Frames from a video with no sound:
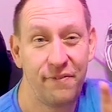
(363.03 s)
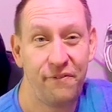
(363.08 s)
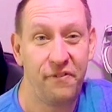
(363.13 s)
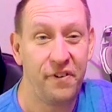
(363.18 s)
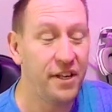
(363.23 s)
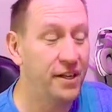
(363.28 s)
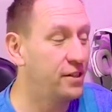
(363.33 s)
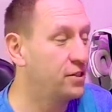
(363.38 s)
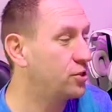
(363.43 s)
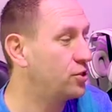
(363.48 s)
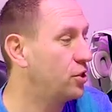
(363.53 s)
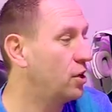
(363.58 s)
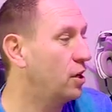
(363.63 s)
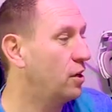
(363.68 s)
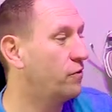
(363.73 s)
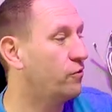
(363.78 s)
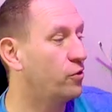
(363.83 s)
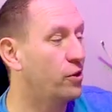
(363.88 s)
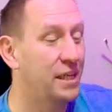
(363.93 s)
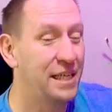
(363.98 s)
finished
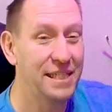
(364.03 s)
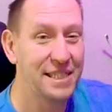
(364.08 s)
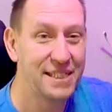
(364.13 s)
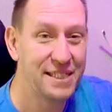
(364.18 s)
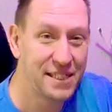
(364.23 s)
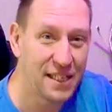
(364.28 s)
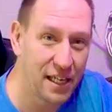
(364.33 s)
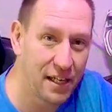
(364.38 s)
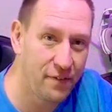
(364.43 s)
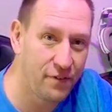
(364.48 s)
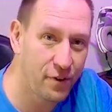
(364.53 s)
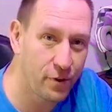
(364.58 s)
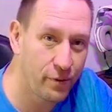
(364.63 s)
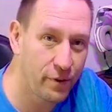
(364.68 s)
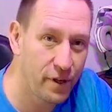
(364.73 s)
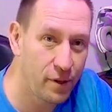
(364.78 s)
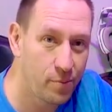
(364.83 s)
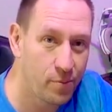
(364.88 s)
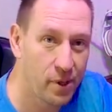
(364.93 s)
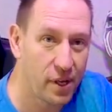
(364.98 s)
off, we're gonna save the
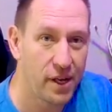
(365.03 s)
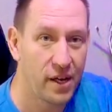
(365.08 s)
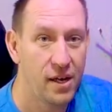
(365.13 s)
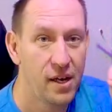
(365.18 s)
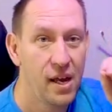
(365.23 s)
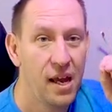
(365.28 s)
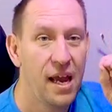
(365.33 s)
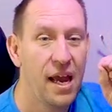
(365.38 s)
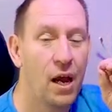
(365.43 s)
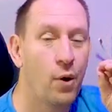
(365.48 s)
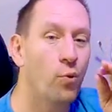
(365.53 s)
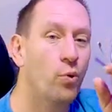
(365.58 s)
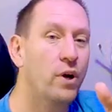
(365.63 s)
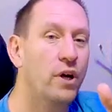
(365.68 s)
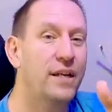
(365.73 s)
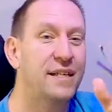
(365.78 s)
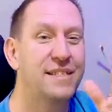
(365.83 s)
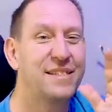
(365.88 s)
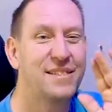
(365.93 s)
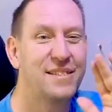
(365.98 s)
replay and we're
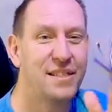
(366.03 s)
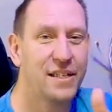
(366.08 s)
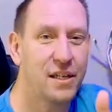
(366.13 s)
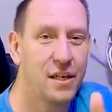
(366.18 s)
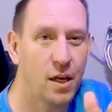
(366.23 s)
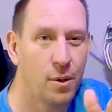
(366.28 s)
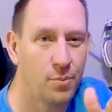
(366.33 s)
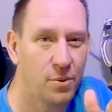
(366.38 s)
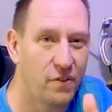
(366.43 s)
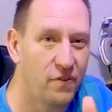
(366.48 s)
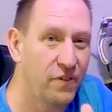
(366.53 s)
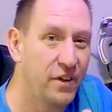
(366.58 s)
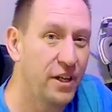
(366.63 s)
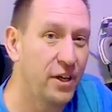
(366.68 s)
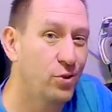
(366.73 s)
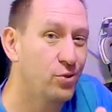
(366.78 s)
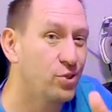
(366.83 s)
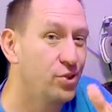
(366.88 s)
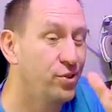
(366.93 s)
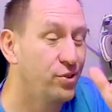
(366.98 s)
gonna sync up the
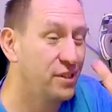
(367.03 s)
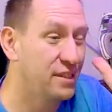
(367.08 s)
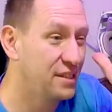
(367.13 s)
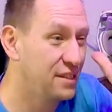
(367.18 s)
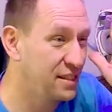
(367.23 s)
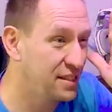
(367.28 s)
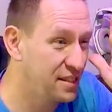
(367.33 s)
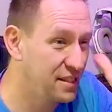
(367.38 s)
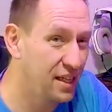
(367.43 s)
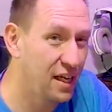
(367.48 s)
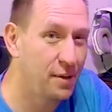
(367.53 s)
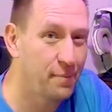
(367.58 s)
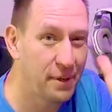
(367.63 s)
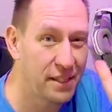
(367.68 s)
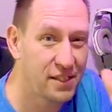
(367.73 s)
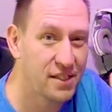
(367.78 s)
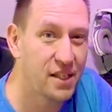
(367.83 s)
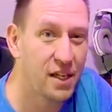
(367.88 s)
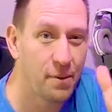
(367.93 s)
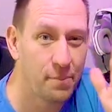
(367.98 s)
video so you can see side by
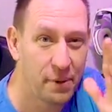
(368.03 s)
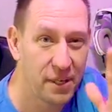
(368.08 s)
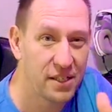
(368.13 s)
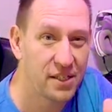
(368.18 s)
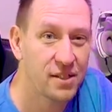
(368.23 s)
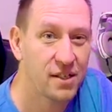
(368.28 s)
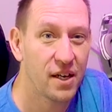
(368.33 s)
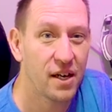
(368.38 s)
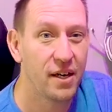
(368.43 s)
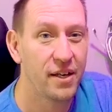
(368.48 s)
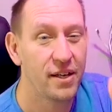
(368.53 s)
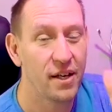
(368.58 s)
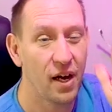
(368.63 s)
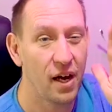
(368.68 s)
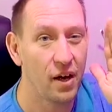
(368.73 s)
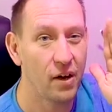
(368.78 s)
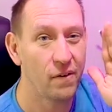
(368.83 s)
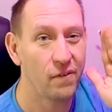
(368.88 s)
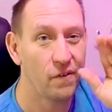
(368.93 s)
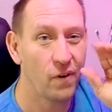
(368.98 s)
side by side
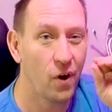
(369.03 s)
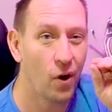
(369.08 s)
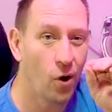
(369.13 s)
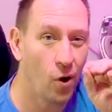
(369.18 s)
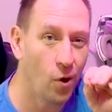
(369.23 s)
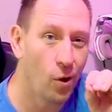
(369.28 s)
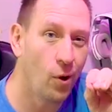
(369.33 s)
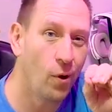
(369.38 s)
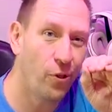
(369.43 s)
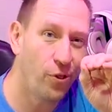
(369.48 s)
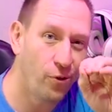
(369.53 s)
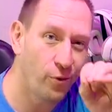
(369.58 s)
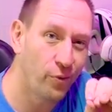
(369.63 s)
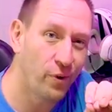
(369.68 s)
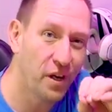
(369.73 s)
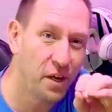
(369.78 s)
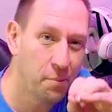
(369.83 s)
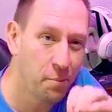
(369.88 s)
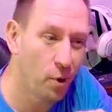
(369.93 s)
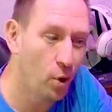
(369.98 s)
of all
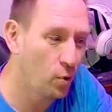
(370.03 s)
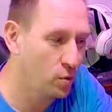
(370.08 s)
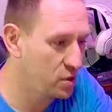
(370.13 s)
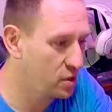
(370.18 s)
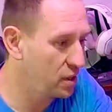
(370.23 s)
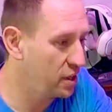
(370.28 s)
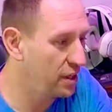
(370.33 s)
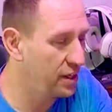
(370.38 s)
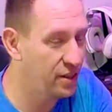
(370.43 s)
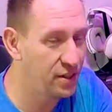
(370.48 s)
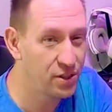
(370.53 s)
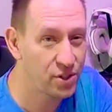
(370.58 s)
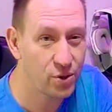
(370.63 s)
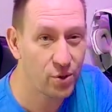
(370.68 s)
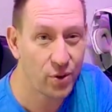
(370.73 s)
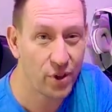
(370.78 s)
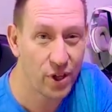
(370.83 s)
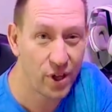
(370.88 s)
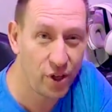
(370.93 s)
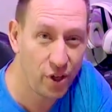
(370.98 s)
three modes on here
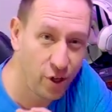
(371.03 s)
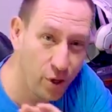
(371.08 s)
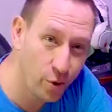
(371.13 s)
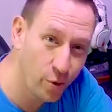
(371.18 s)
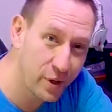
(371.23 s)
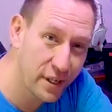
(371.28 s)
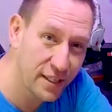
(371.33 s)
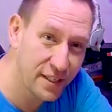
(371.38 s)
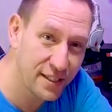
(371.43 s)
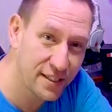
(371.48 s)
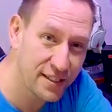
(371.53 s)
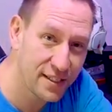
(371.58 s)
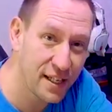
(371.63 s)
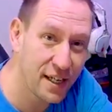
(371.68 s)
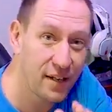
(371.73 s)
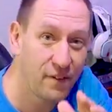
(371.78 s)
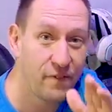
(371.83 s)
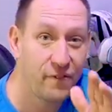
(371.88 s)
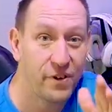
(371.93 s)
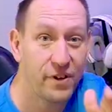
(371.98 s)
so that you can
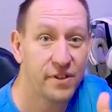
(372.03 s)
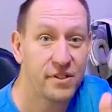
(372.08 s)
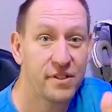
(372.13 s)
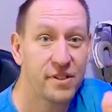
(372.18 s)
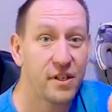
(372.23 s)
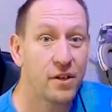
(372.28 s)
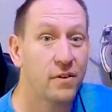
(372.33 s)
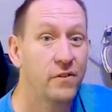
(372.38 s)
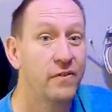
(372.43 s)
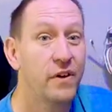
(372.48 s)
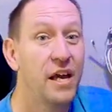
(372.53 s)
decide for yourself